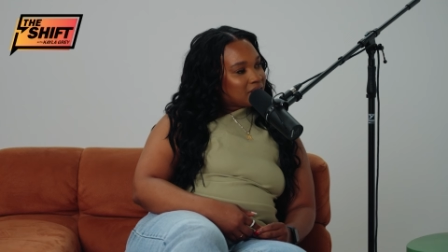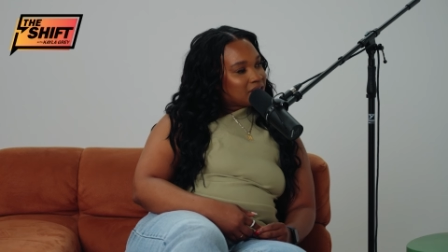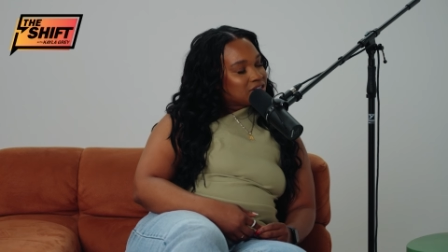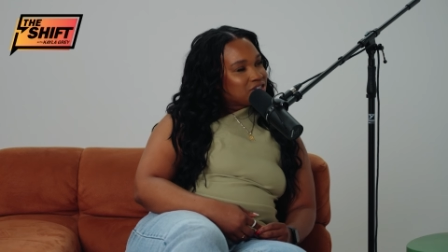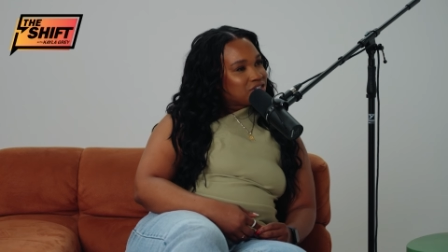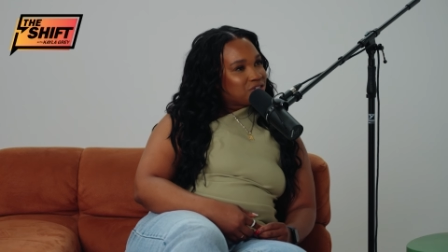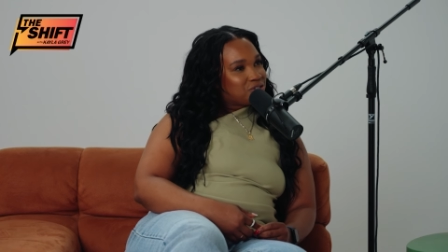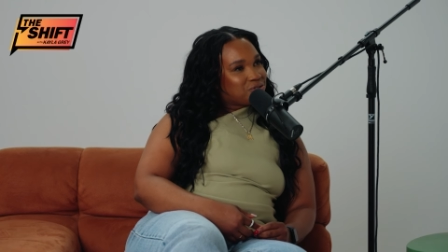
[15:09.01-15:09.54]

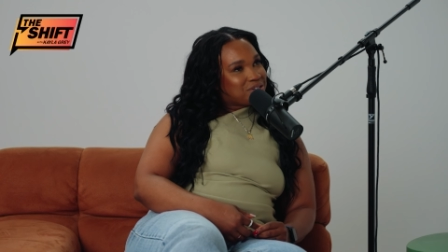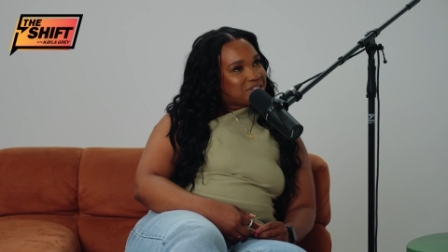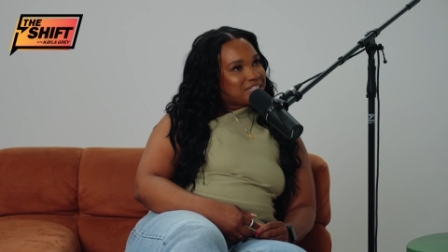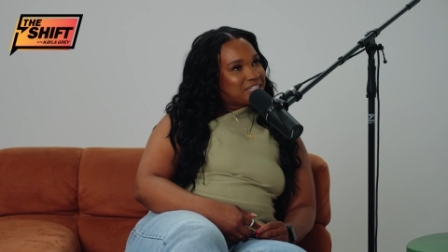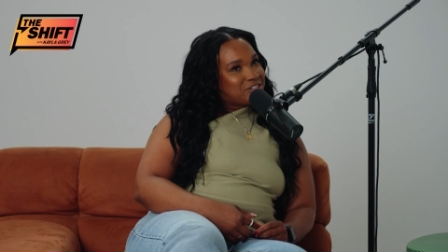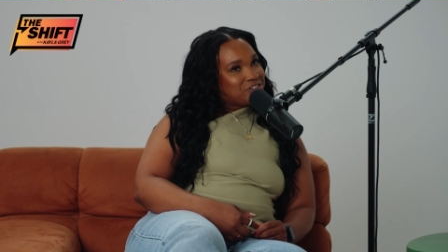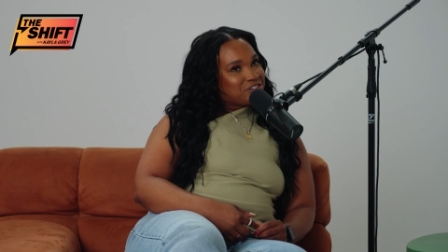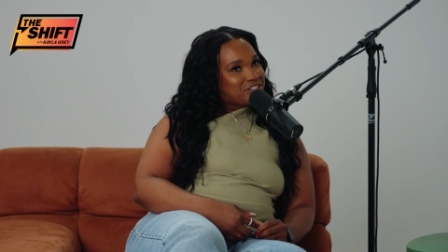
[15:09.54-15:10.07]
Do you
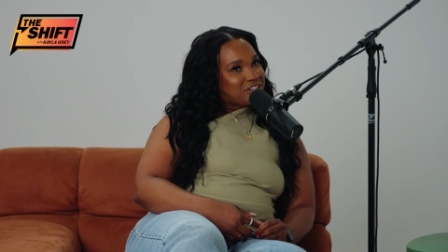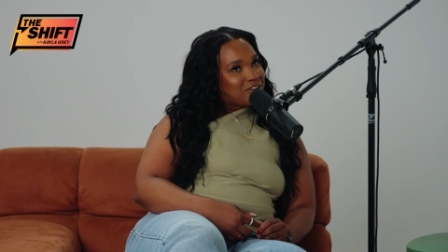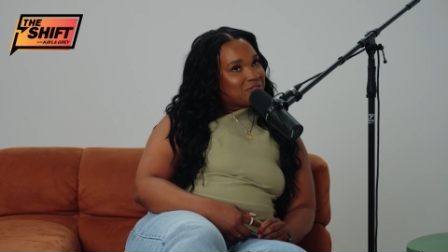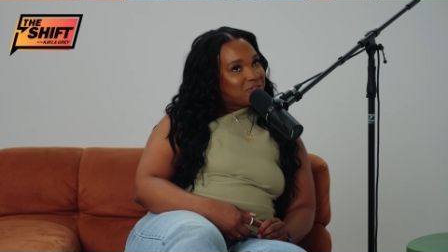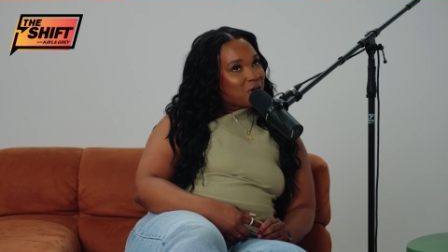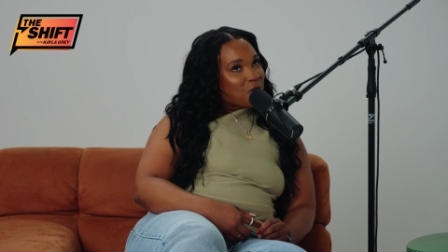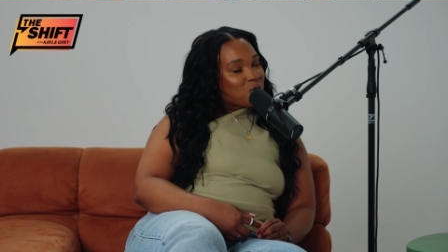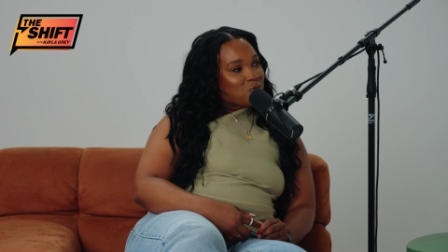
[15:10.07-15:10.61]
consider yourself
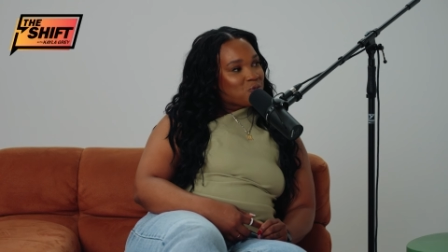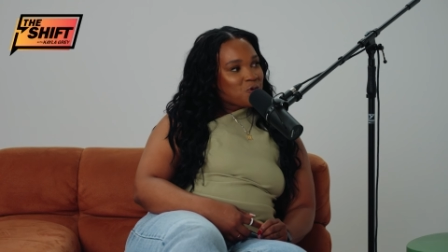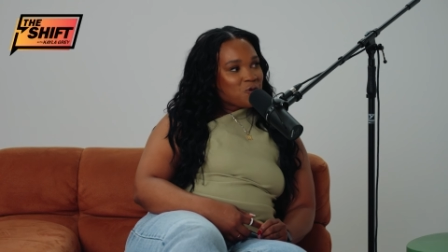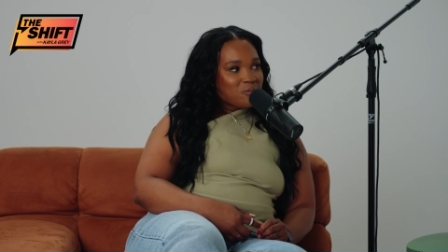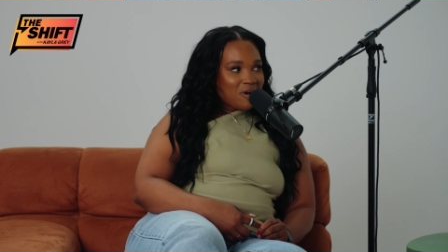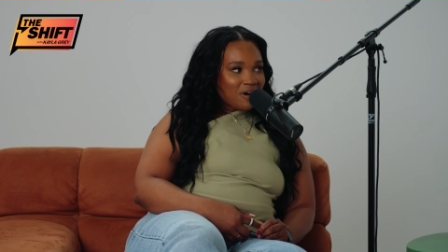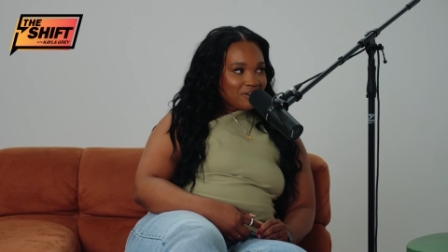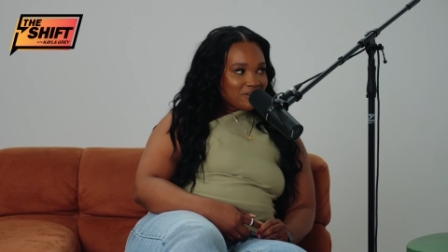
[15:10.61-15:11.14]
a role
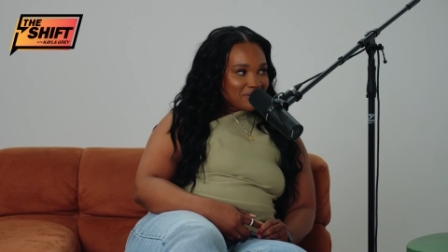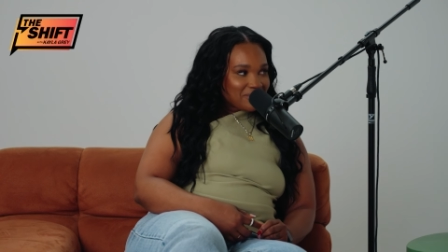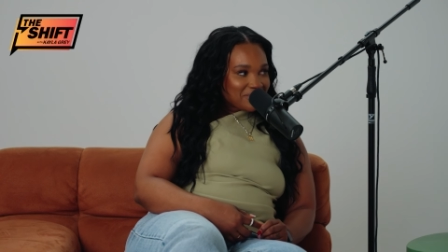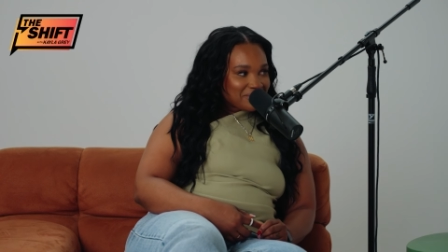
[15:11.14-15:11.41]
model?